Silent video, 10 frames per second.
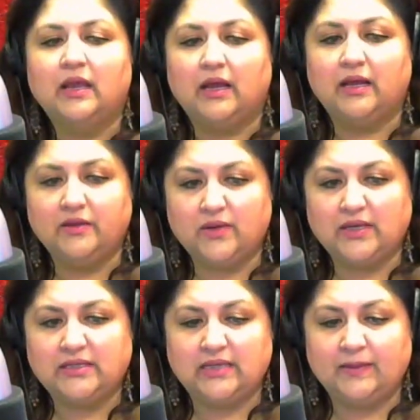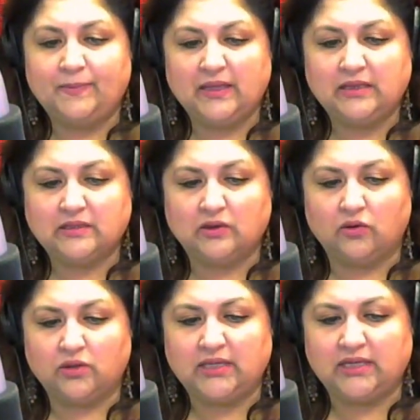A U.S. appeals
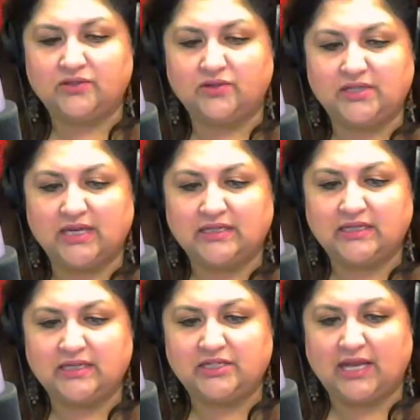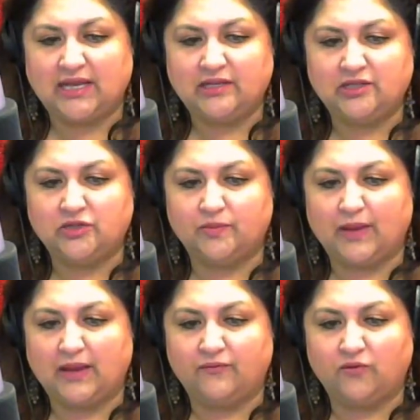court has rejected a challenge
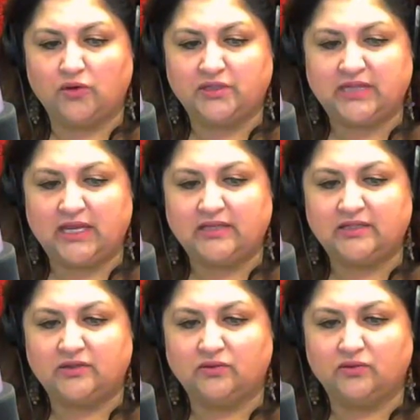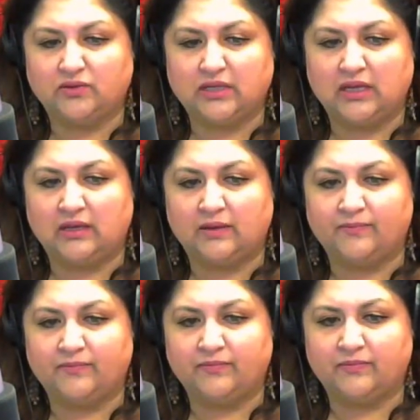by four states to
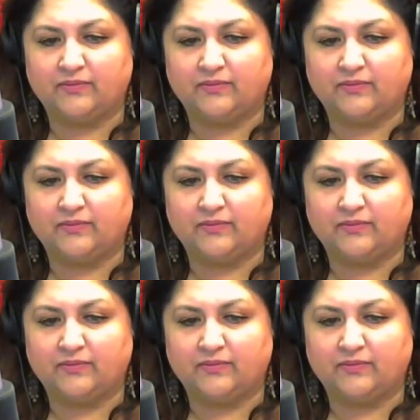um,